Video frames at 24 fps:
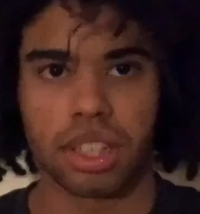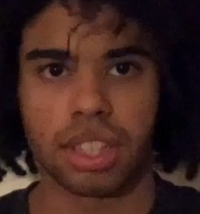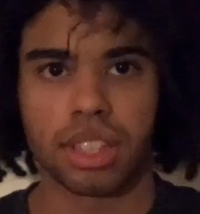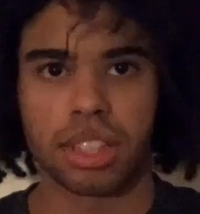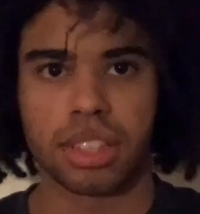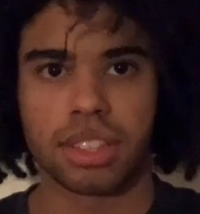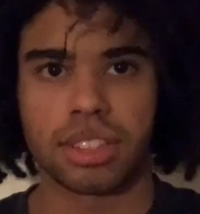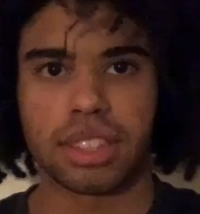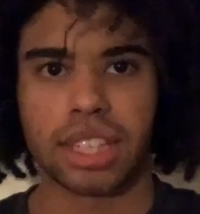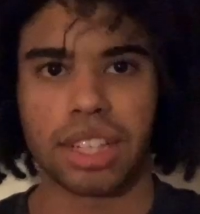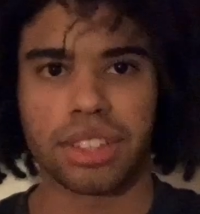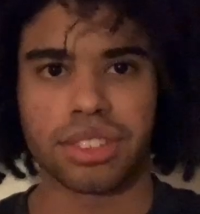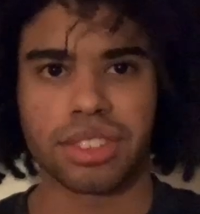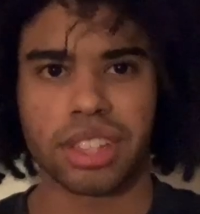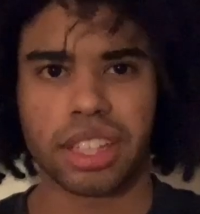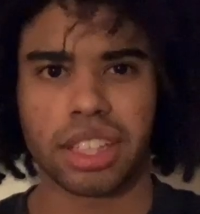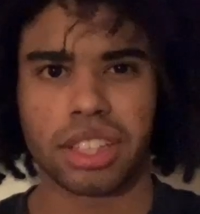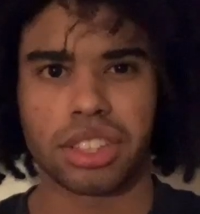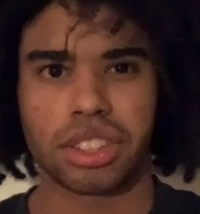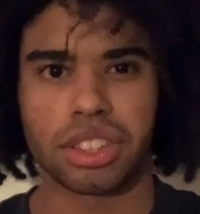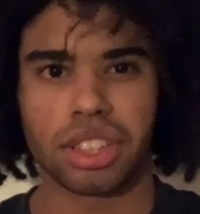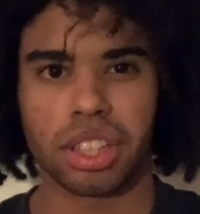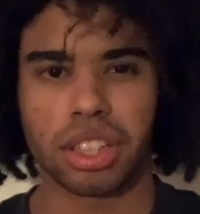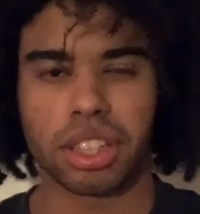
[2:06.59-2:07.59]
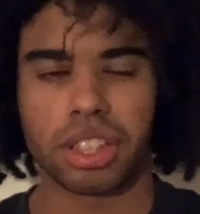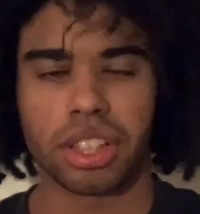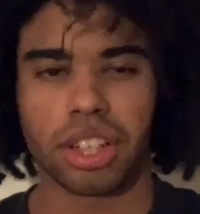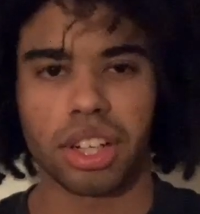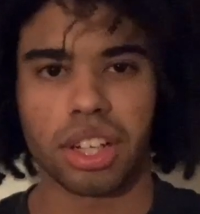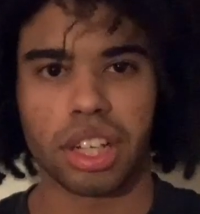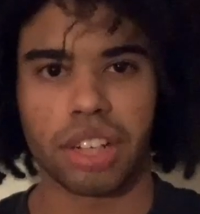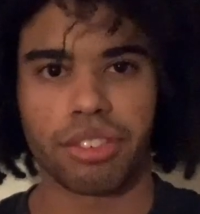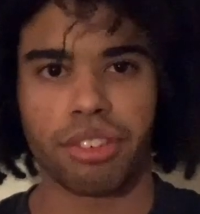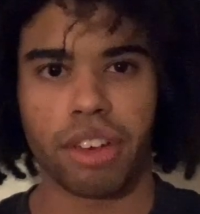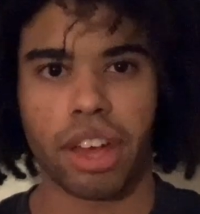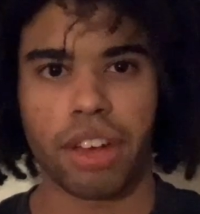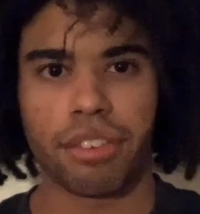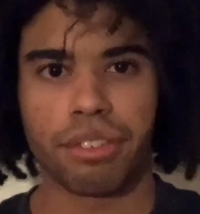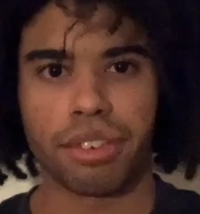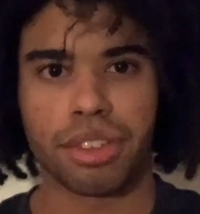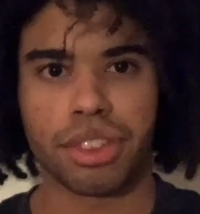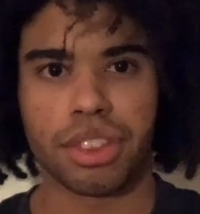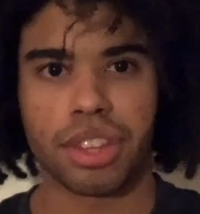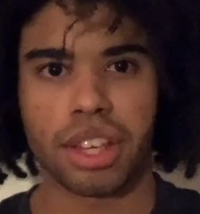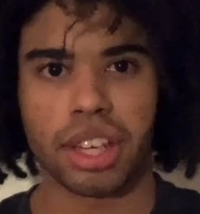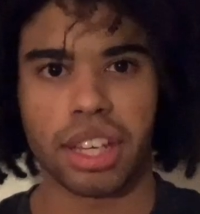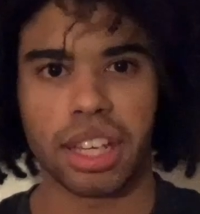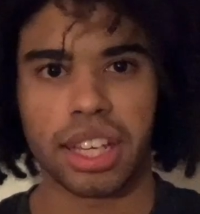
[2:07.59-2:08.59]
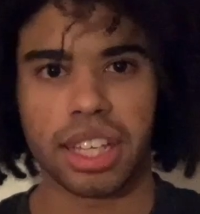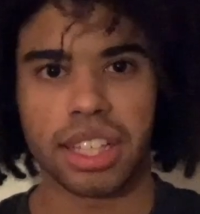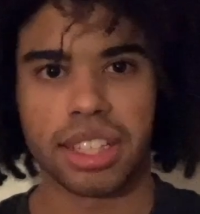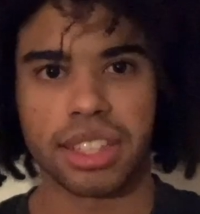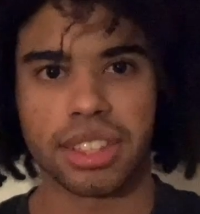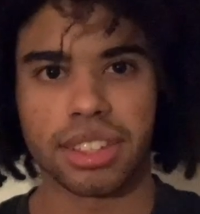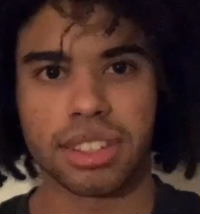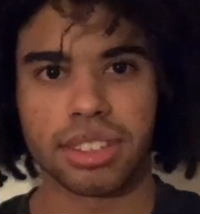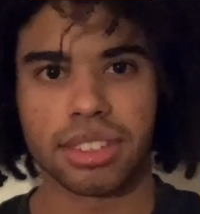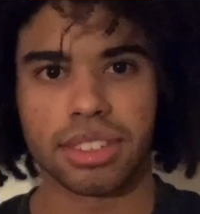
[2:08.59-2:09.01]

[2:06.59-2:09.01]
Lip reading: sounds like a junkyard if everything in